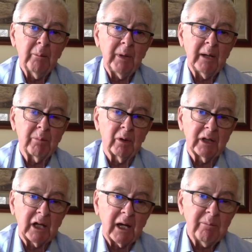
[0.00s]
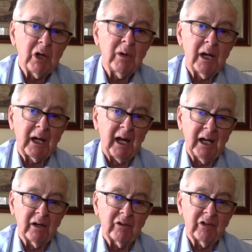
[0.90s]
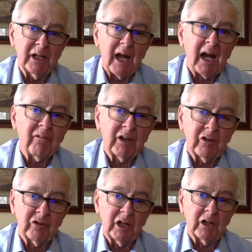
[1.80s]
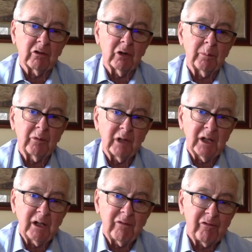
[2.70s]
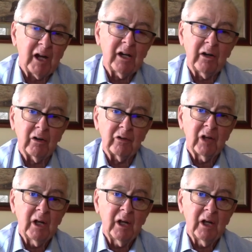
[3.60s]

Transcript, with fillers: people, the communicators, the advocacy groups, the funders.